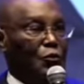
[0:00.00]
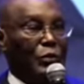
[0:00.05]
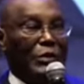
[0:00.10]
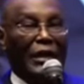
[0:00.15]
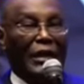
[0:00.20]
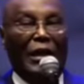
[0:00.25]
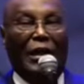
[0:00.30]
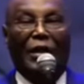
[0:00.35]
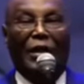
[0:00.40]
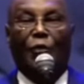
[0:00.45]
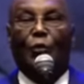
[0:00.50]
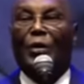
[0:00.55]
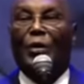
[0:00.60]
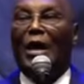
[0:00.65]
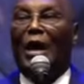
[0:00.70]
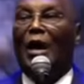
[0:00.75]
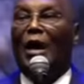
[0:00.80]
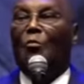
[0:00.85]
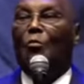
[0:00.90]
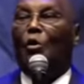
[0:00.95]
Today
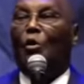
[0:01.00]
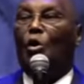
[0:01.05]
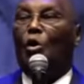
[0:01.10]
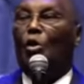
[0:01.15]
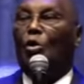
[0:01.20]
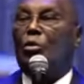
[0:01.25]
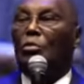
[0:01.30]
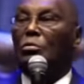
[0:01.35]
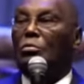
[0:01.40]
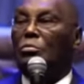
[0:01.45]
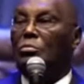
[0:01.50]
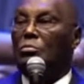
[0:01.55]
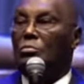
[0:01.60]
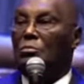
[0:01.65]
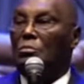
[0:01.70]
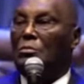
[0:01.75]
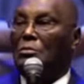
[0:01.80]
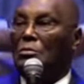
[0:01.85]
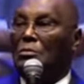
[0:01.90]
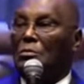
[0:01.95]
we are more
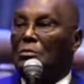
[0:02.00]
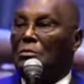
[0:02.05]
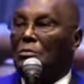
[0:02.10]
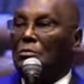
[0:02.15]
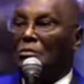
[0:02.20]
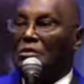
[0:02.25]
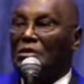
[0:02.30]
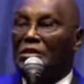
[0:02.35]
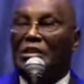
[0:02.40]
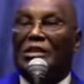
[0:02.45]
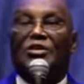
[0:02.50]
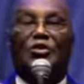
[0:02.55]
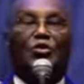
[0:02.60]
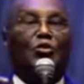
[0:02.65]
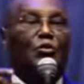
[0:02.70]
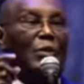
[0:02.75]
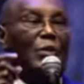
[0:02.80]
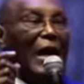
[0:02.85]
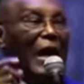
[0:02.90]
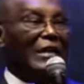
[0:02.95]

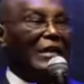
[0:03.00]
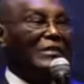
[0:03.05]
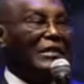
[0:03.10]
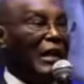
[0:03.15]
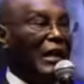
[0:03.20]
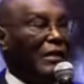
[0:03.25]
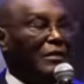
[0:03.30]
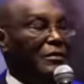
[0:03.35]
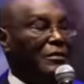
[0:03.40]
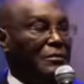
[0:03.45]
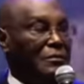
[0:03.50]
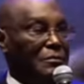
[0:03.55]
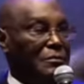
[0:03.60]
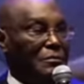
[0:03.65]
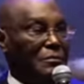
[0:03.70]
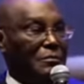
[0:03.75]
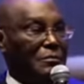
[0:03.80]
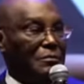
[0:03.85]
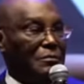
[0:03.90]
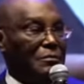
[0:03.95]
disunited
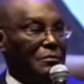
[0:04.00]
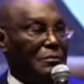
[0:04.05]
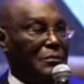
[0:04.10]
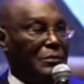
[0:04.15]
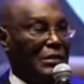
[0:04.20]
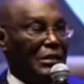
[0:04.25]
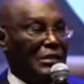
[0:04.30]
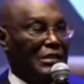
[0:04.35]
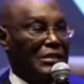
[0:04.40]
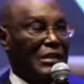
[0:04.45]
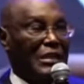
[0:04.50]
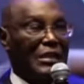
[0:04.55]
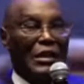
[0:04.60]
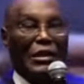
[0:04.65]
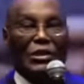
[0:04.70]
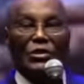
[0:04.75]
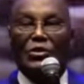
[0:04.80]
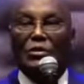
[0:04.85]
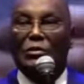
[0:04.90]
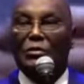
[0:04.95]
as a
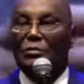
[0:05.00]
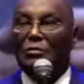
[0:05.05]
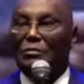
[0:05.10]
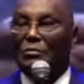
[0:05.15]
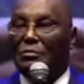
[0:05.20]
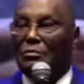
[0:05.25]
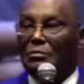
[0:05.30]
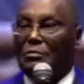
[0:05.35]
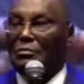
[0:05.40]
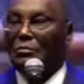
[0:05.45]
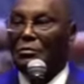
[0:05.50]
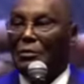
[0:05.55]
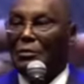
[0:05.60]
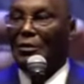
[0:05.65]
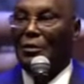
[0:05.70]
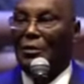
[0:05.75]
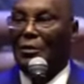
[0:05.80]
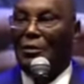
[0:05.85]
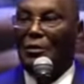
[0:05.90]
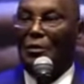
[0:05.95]
nation.
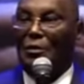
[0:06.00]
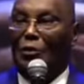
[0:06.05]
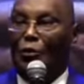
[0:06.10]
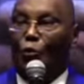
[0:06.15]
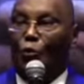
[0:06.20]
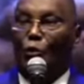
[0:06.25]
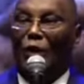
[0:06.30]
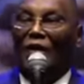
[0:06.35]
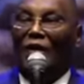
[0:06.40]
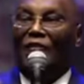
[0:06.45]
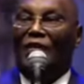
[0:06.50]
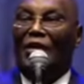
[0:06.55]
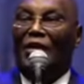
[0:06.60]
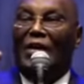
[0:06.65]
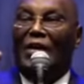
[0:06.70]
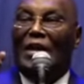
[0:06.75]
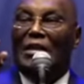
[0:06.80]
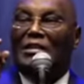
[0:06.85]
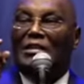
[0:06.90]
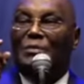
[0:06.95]
We have
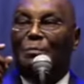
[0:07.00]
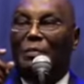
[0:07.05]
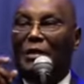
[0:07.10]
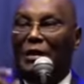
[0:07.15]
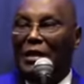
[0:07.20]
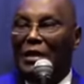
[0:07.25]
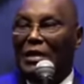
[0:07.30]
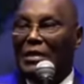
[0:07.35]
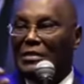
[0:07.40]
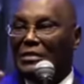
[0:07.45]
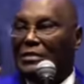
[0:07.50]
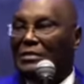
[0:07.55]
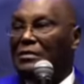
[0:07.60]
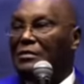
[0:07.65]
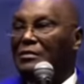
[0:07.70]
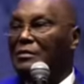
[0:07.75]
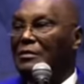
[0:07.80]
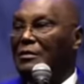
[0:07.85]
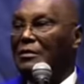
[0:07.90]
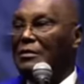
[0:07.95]
never
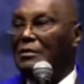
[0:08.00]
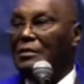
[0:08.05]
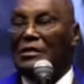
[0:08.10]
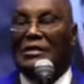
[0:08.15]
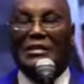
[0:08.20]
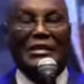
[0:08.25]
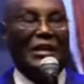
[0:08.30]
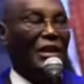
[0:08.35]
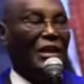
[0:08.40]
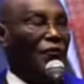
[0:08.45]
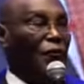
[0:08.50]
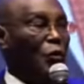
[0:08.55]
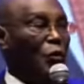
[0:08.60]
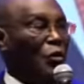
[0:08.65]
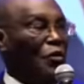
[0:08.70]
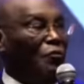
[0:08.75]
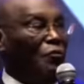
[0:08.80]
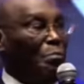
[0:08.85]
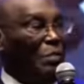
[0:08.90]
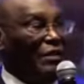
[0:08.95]
experienced this
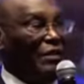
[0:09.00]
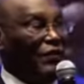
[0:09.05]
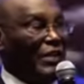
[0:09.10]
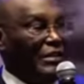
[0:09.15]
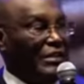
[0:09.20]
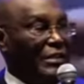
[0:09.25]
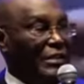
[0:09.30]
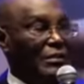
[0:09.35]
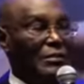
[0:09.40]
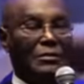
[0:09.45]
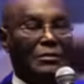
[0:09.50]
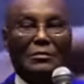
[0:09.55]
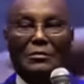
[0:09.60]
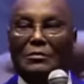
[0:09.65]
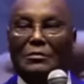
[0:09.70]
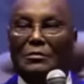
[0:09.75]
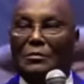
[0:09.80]
level of poverty.